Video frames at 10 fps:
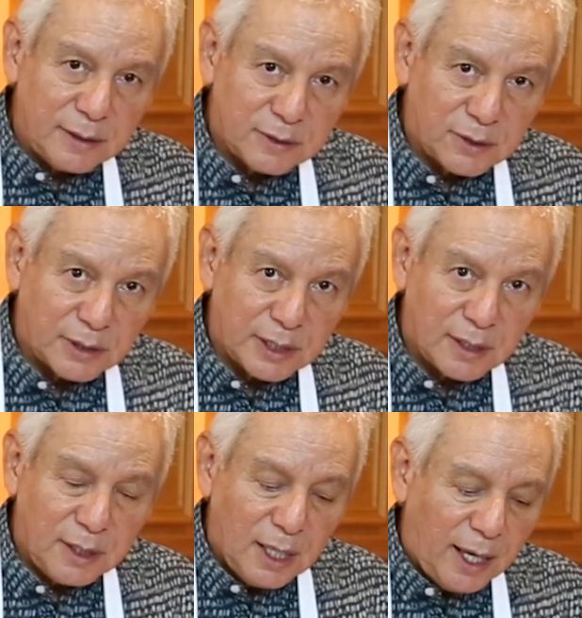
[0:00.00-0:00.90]
the
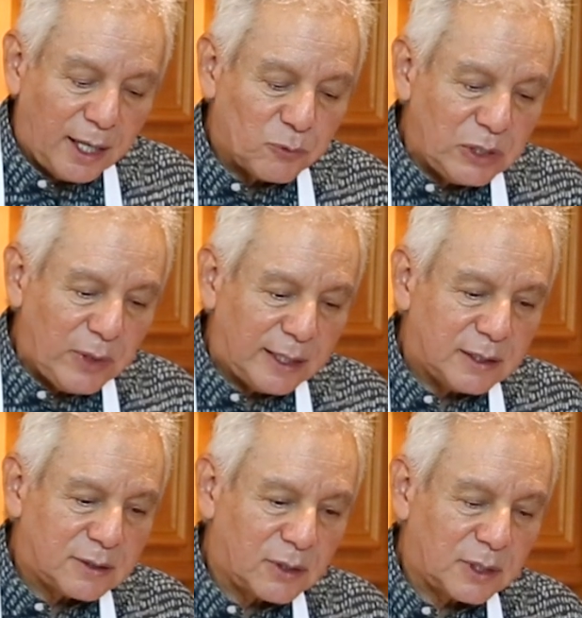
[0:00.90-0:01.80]
turkey. And when you add the
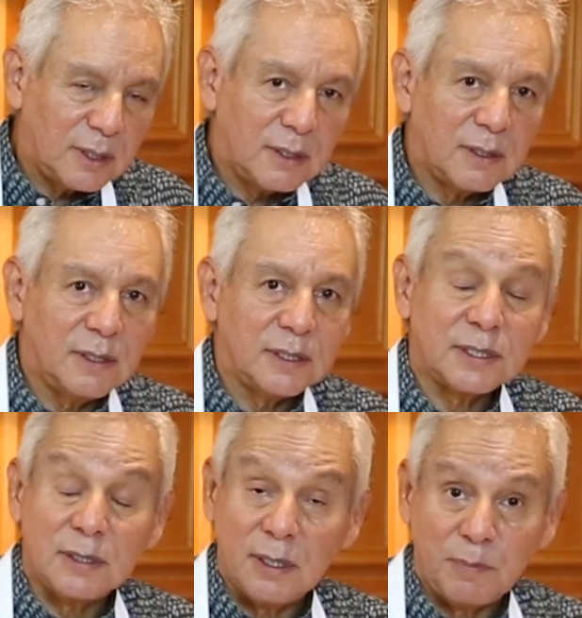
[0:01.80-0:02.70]
turkey,
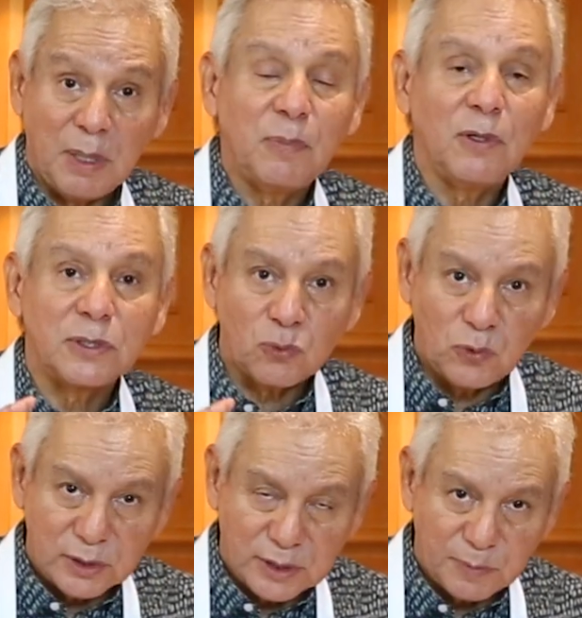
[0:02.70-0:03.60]
the bubbles
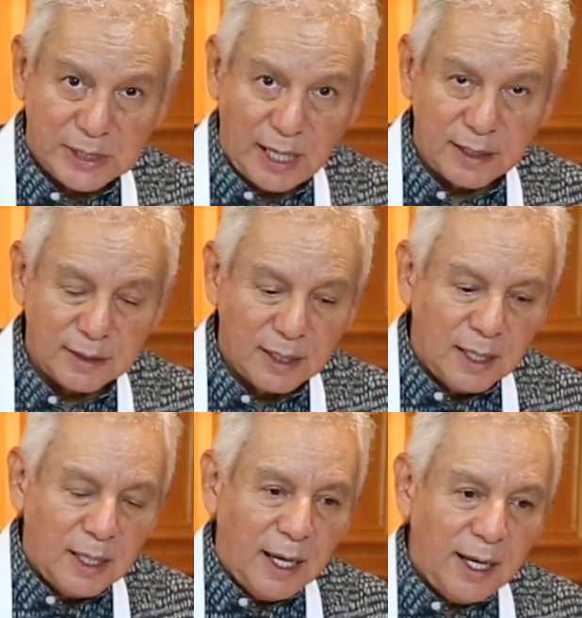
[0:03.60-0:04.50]
will subside.
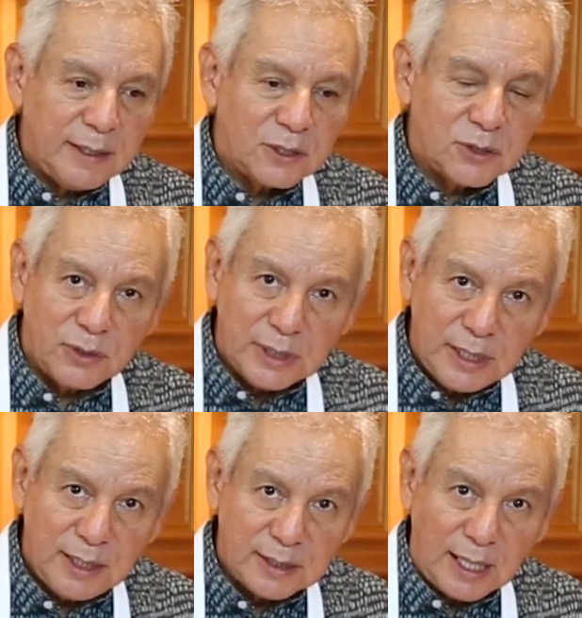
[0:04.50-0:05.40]
And then turn the
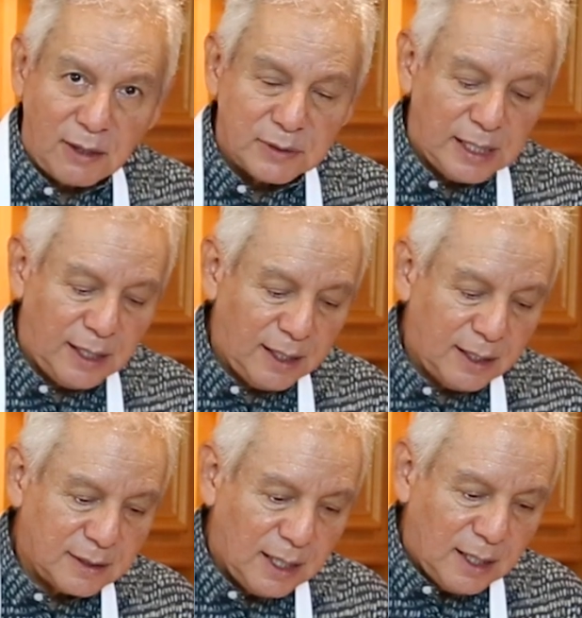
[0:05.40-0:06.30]
heat down
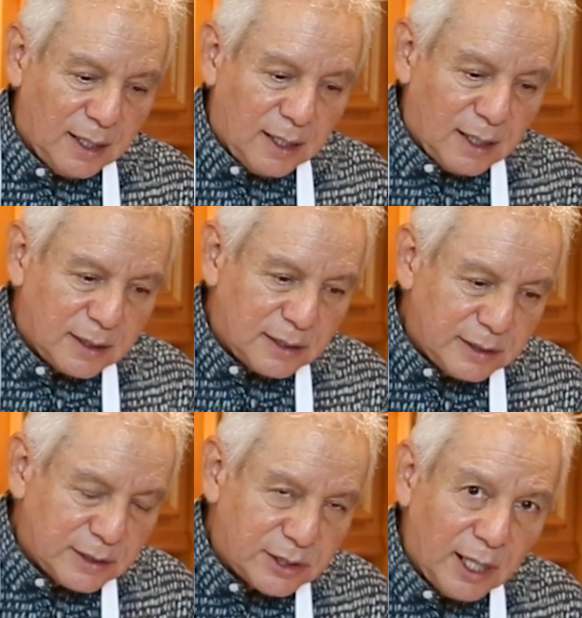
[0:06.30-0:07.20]
and
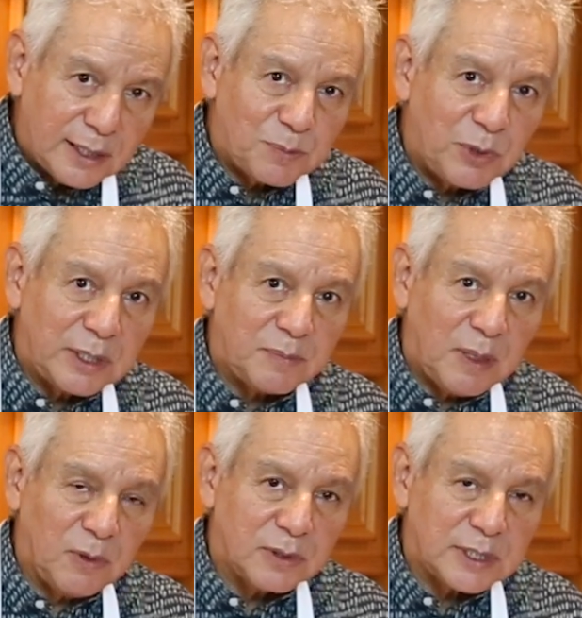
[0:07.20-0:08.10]
just bring the
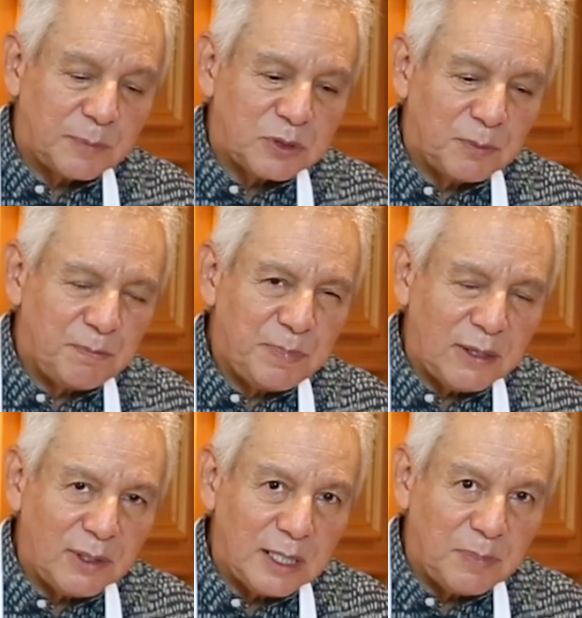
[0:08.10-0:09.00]
bubbles up to
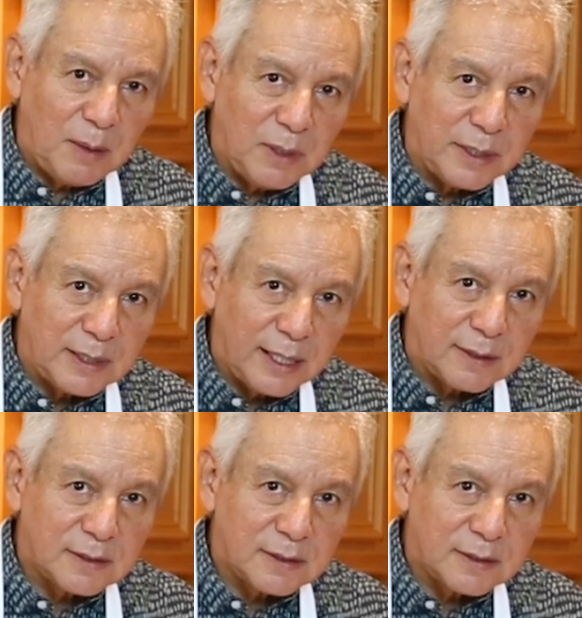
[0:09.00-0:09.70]
barely bubbling, like